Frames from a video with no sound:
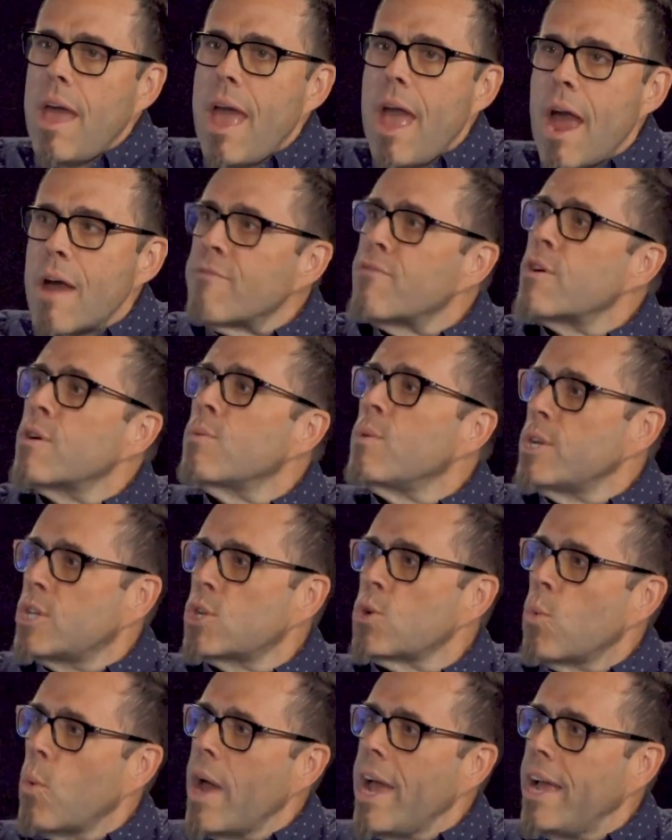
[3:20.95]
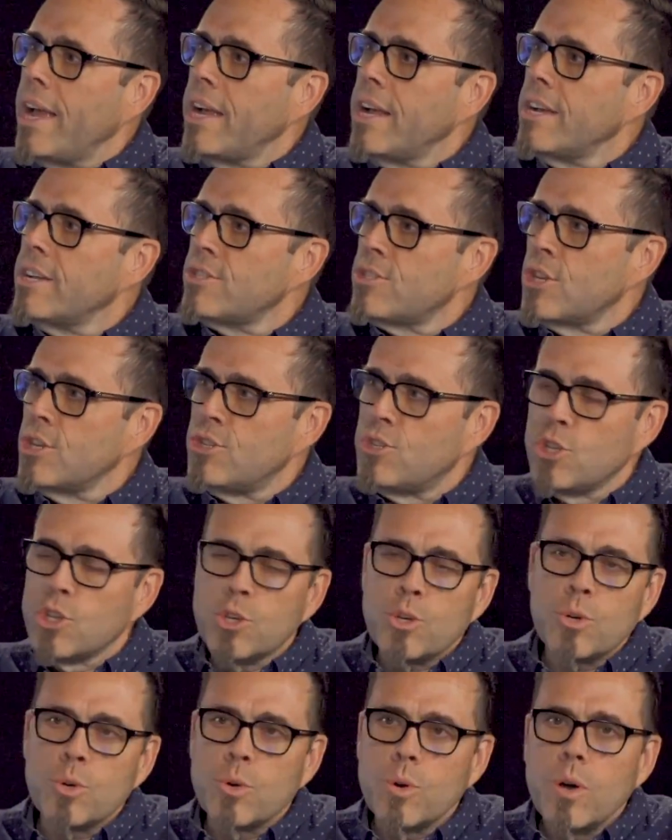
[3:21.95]
every which way to
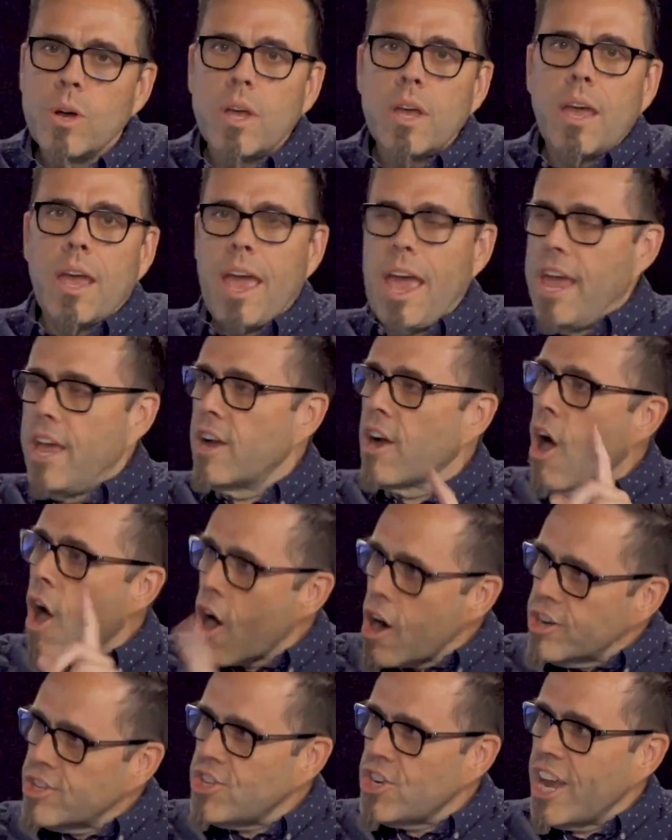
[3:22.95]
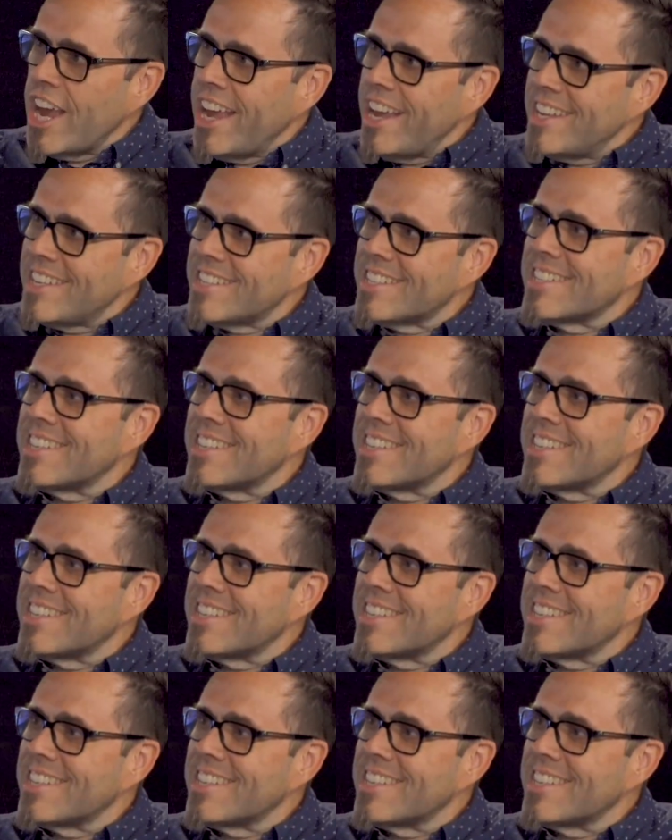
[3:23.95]
do a car chase,